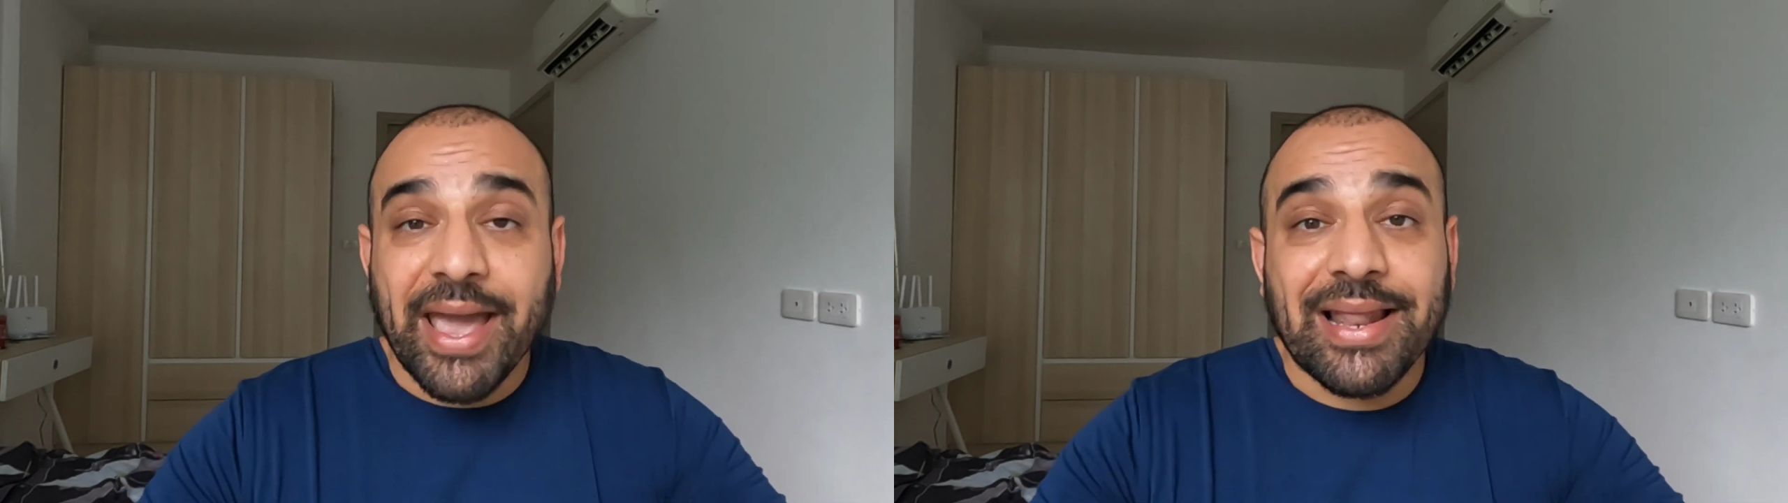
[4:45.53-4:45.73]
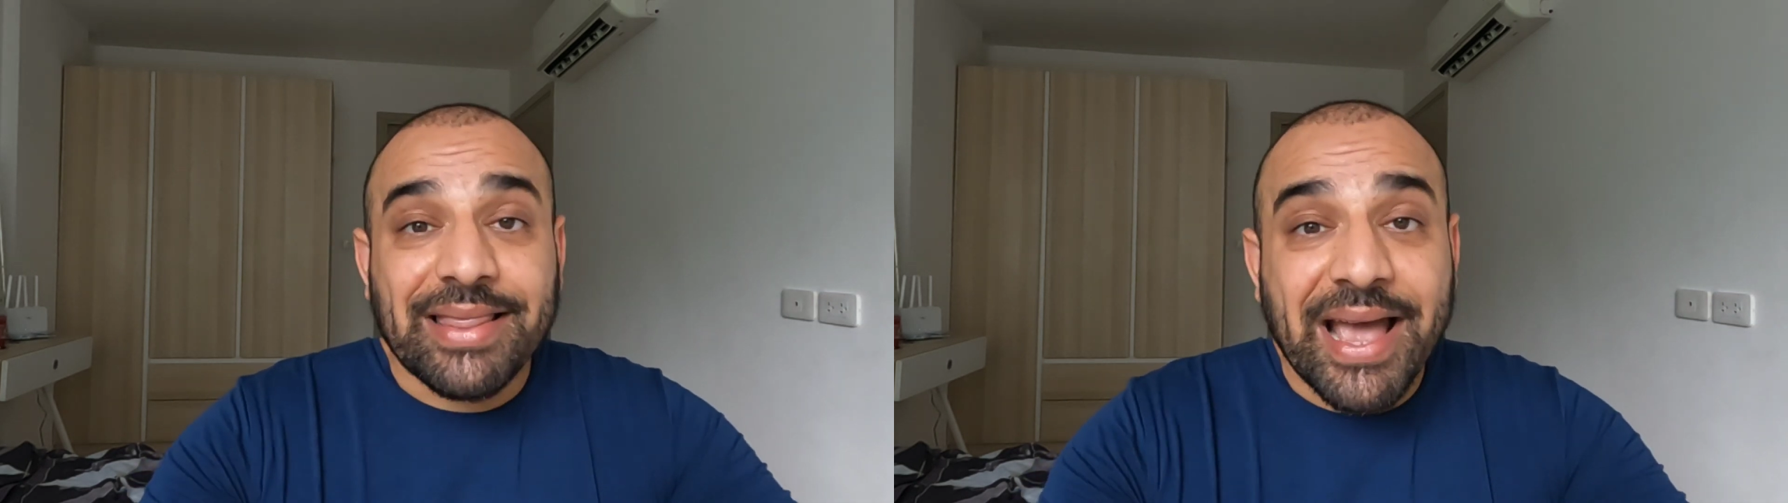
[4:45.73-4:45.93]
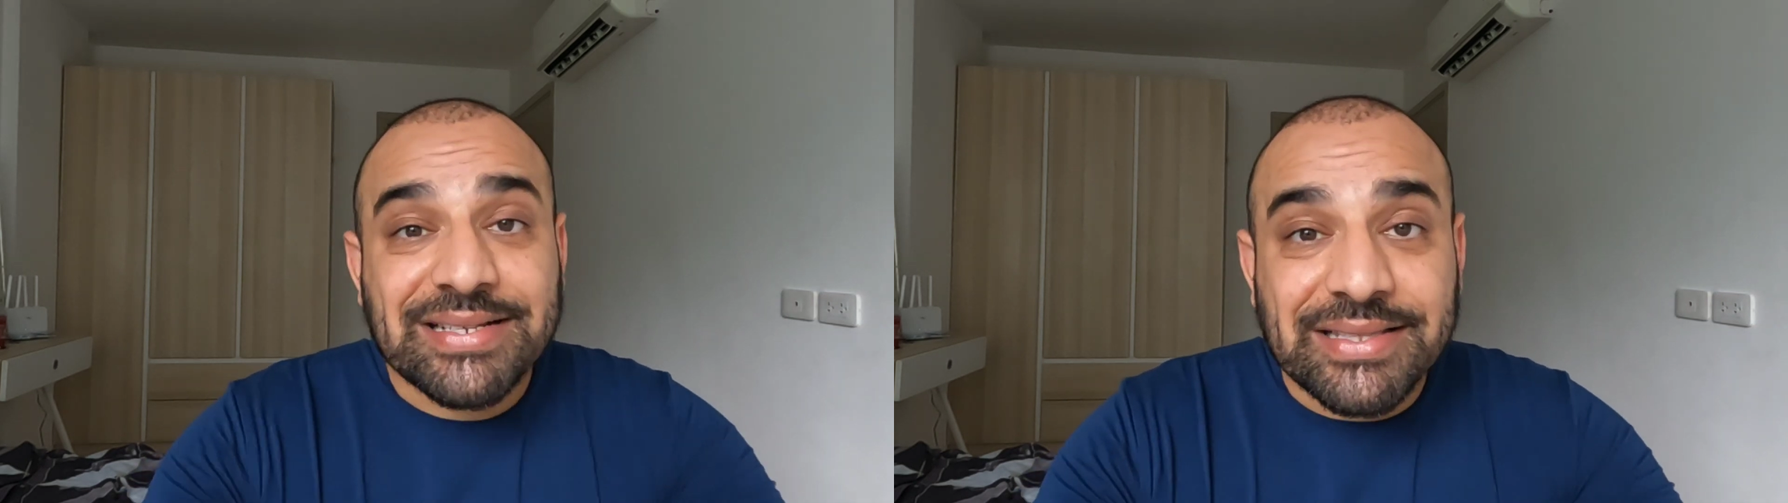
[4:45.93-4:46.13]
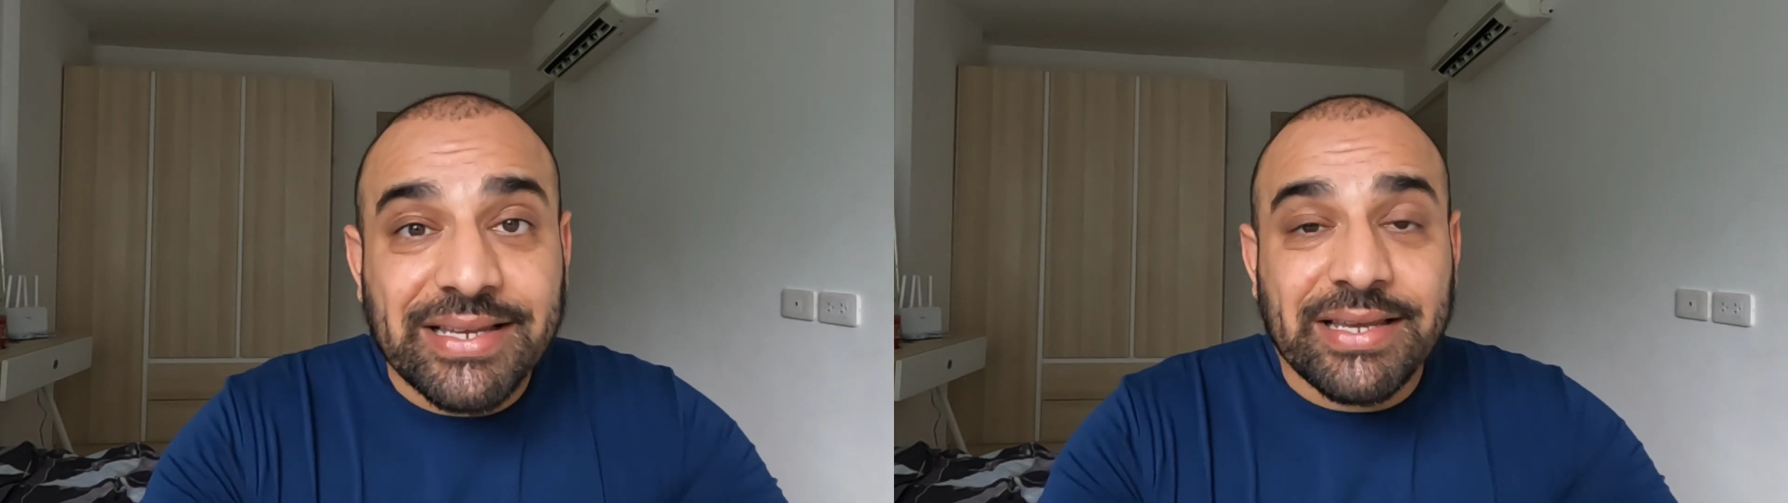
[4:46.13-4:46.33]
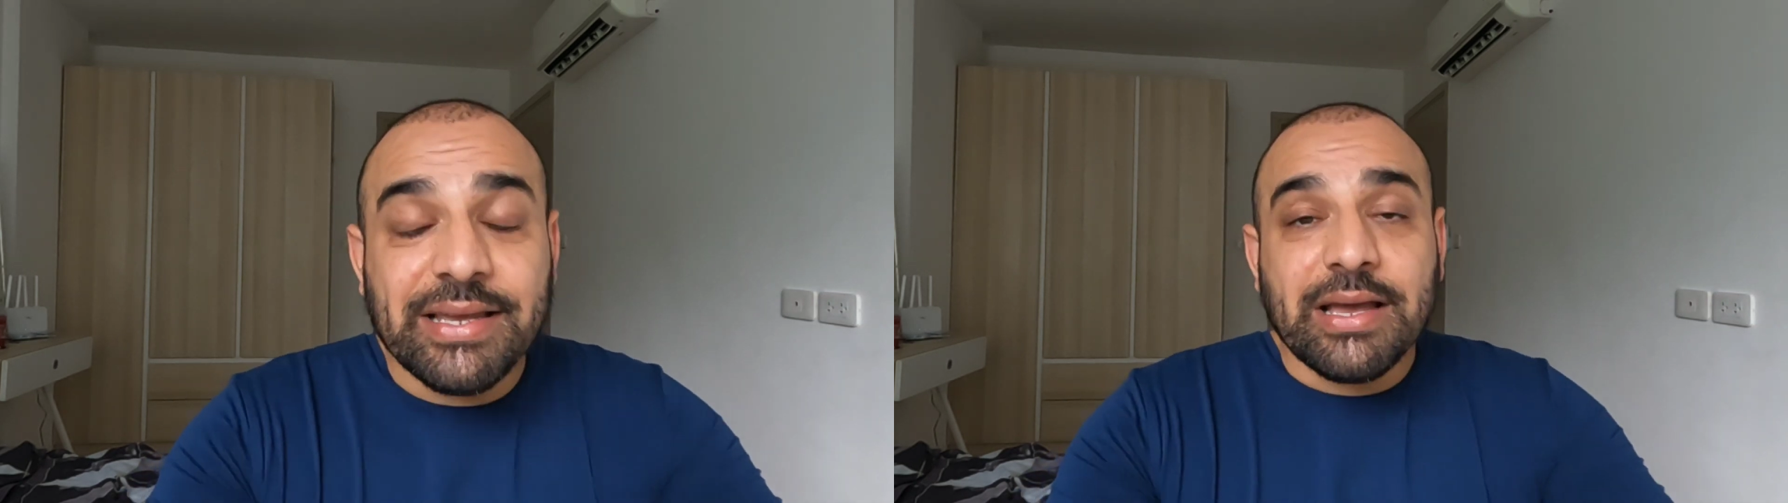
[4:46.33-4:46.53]
And
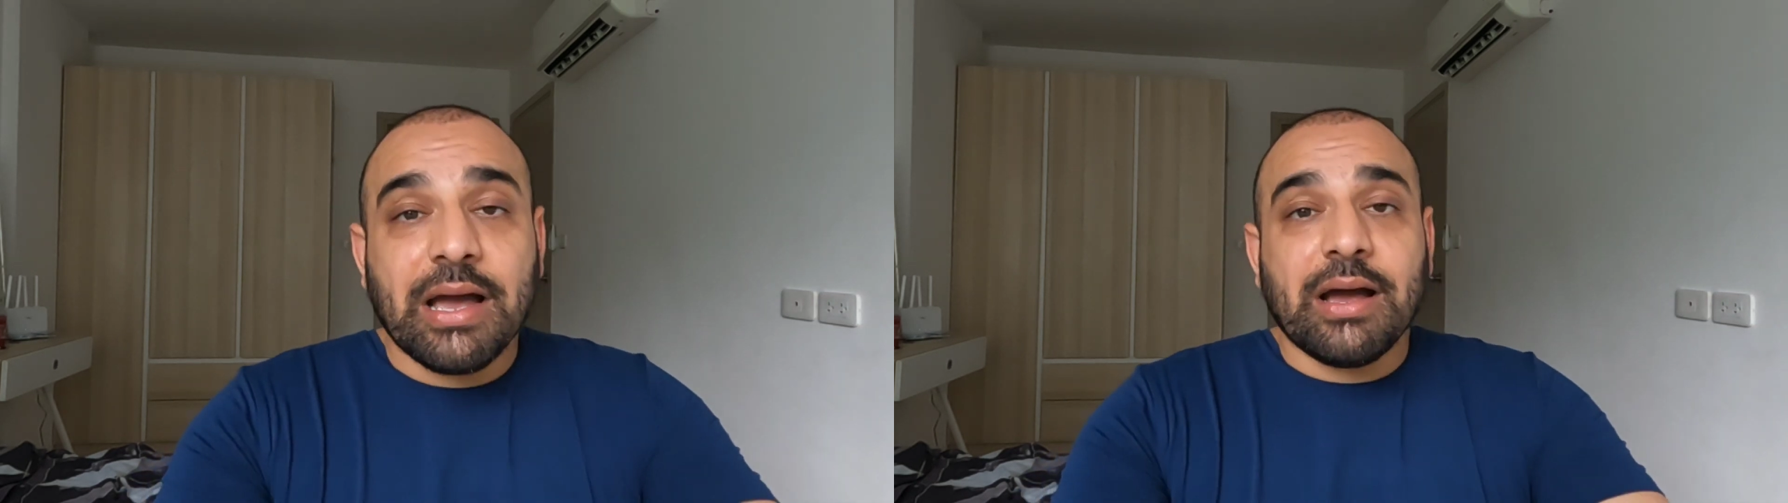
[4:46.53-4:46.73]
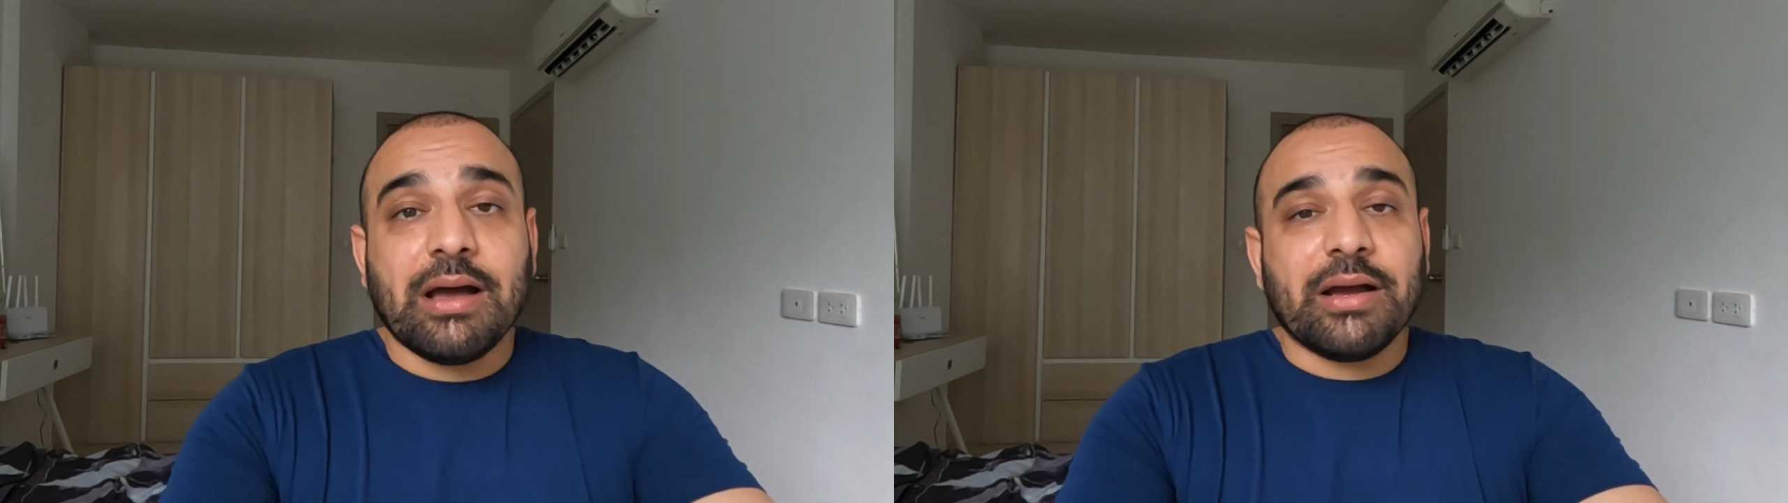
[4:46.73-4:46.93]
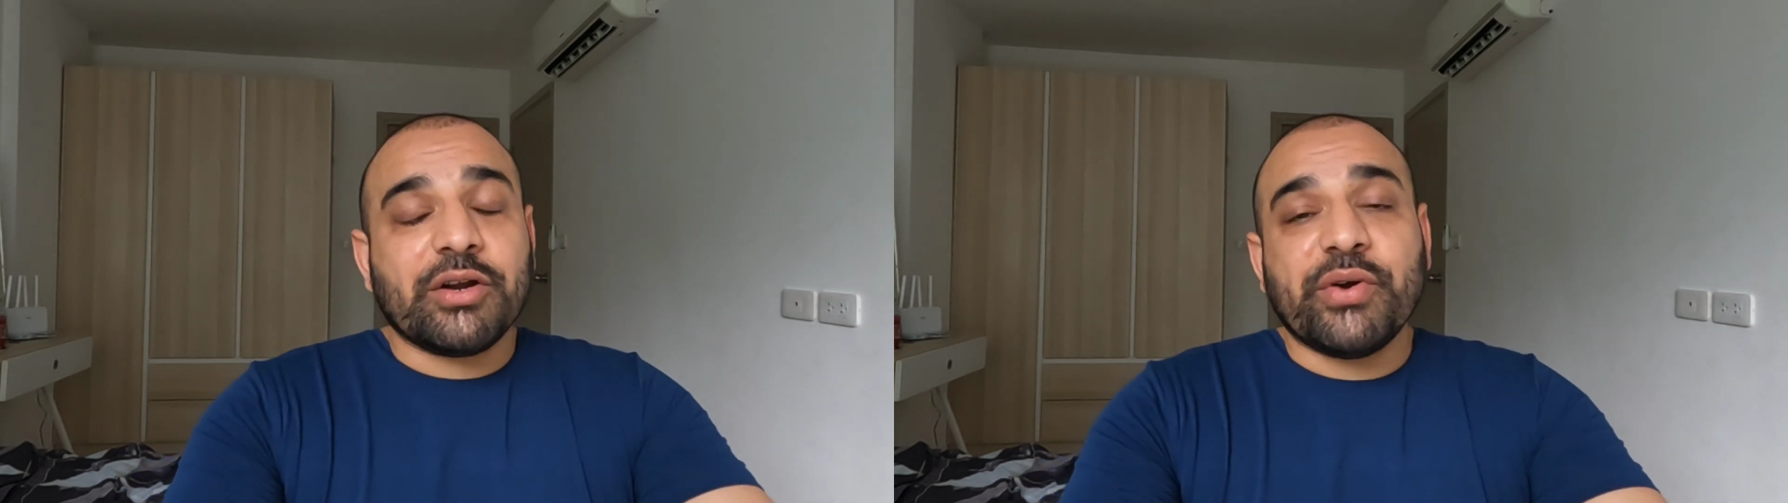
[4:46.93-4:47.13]
lastly, a